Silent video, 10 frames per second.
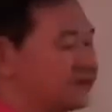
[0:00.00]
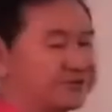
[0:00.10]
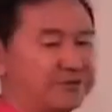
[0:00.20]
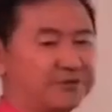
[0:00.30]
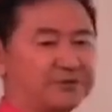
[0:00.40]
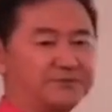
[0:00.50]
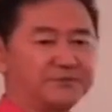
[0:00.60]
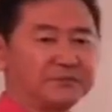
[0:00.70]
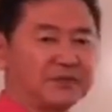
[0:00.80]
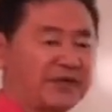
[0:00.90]
so
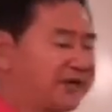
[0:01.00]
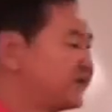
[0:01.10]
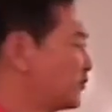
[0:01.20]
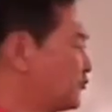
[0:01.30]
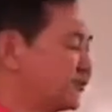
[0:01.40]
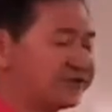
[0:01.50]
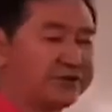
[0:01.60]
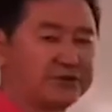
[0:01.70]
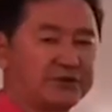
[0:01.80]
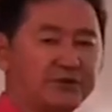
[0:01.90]
as a
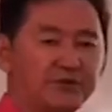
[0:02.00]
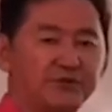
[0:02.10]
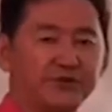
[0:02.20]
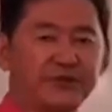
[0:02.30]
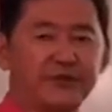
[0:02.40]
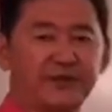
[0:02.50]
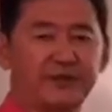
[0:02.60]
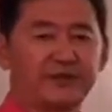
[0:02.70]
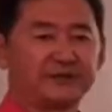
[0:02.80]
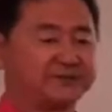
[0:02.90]
result, we
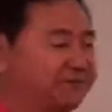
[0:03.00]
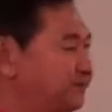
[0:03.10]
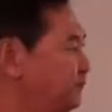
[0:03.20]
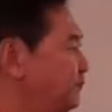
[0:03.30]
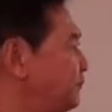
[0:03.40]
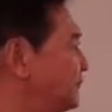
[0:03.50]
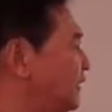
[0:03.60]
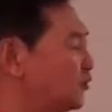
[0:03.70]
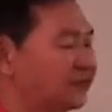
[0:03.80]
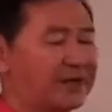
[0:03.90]
are
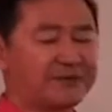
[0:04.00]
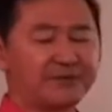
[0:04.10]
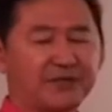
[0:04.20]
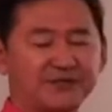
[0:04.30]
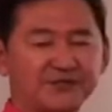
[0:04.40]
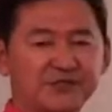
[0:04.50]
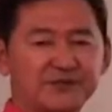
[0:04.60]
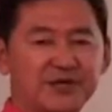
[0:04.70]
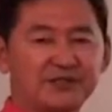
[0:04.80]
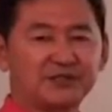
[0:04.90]
arriving at
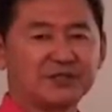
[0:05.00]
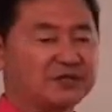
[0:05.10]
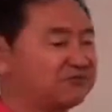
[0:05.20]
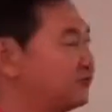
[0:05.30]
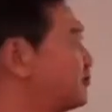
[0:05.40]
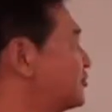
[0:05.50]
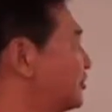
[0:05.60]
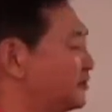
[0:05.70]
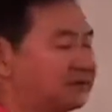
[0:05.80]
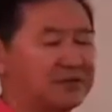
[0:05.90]
some kind of
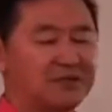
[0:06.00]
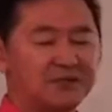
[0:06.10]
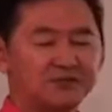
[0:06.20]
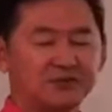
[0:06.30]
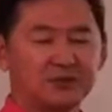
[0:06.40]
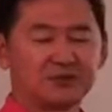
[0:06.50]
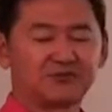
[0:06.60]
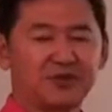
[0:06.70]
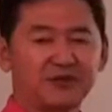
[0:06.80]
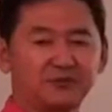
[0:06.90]
conclusion. So
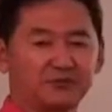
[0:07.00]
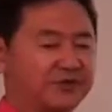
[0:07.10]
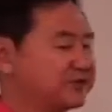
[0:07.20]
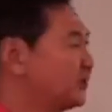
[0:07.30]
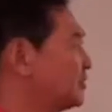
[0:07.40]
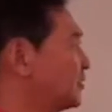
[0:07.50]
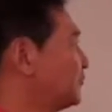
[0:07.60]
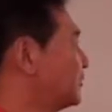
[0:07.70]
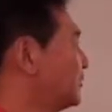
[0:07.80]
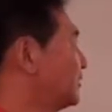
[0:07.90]
together with
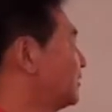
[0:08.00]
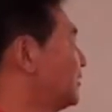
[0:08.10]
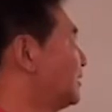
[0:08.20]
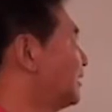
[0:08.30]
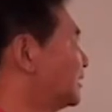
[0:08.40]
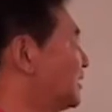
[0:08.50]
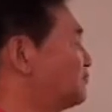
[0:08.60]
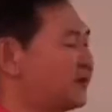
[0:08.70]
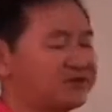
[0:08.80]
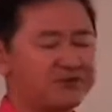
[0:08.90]
the
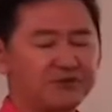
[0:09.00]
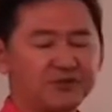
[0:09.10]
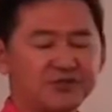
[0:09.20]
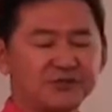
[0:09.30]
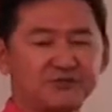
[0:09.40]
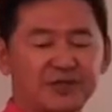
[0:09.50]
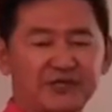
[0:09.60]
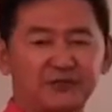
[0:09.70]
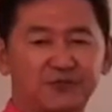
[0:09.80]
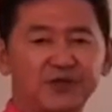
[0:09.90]
compassionism
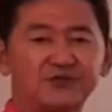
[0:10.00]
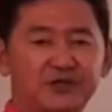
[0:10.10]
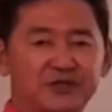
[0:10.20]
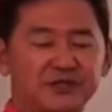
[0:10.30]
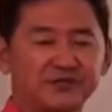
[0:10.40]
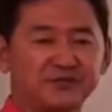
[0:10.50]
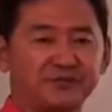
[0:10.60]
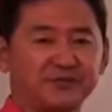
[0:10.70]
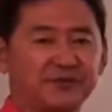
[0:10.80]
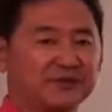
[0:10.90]
and the
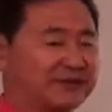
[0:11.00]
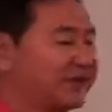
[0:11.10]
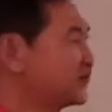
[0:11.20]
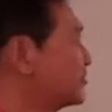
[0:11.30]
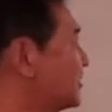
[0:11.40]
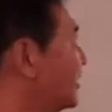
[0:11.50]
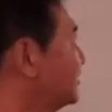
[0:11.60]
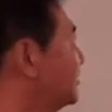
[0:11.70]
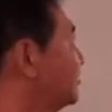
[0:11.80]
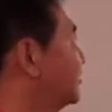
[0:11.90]
rationalism, that is
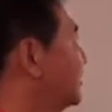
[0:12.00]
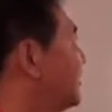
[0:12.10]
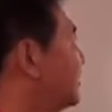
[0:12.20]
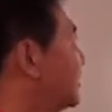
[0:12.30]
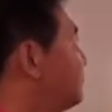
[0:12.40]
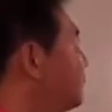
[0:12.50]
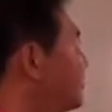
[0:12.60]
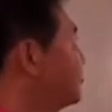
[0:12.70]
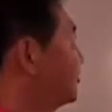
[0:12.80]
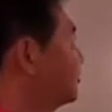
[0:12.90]
titled
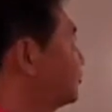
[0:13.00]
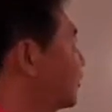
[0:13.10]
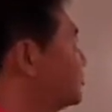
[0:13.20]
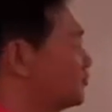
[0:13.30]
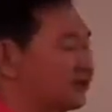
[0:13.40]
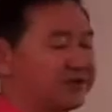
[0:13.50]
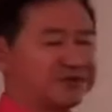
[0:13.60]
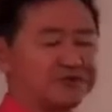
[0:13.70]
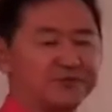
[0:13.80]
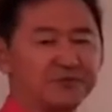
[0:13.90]
compassionate
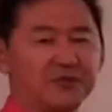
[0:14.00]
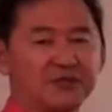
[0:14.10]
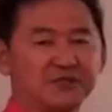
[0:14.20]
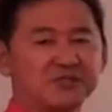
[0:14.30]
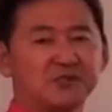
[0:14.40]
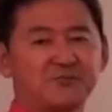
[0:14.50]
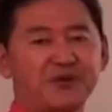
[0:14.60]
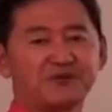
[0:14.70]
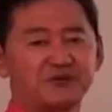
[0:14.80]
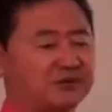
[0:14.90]
rationalism. Just
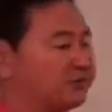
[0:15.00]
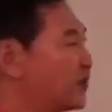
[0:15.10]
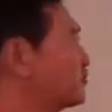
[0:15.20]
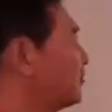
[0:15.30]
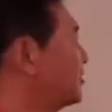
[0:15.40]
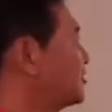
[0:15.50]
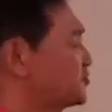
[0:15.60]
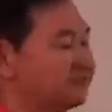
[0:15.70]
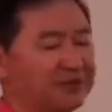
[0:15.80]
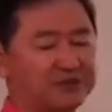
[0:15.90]
based on the
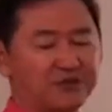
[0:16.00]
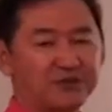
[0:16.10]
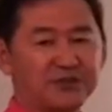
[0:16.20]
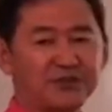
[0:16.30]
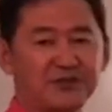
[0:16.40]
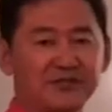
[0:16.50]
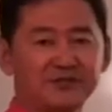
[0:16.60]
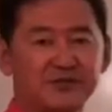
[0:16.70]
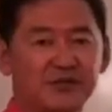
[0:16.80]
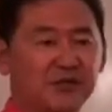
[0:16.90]
rationalism in general
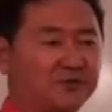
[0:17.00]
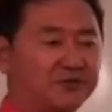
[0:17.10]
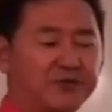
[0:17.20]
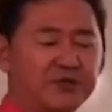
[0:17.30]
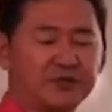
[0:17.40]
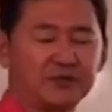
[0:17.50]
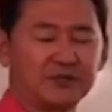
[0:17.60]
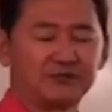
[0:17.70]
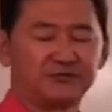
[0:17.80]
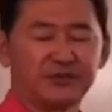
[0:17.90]
things, we
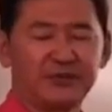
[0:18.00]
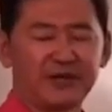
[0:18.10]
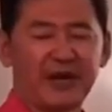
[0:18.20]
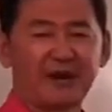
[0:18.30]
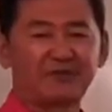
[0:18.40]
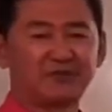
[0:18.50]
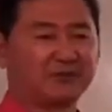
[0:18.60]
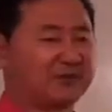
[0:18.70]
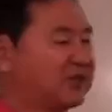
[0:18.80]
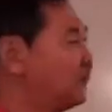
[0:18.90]
have to
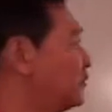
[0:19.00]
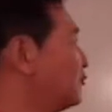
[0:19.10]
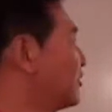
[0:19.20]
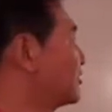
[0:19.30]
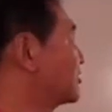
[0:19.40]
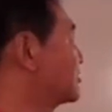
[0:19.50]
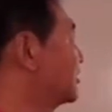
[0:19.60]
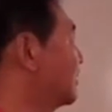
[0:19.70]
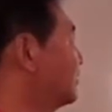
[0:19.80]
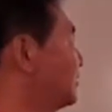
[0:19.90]
come up with
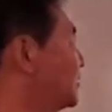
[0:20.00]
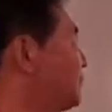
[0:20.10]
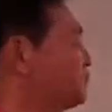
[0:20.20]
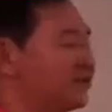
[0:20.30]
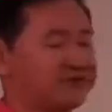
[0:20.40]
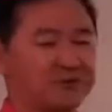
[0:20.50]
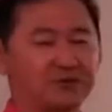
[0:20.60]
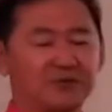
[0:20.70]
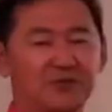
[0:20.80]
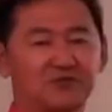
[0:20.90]
some kind of
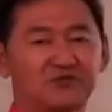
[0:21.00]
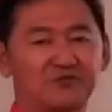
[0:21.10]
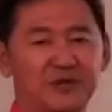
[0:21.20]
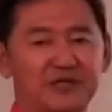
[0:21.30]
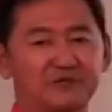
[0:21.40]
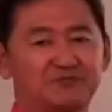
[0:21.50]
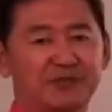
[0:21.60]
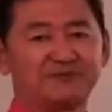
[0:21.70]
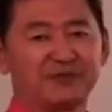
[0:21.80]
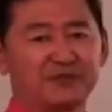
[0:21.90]
compassion to make a
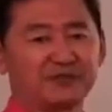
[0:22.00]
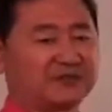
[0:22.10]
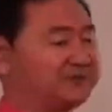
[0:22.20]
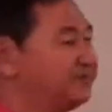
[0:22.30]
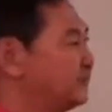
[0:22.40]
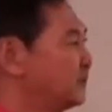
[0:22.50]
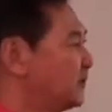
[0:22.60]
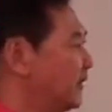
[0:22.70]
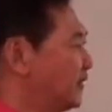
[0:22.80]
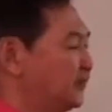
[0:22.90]
perfect.
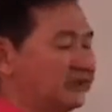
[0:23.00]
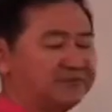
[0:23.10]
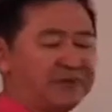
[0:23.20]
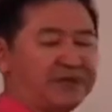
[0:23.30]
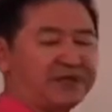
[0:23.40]
Okay, to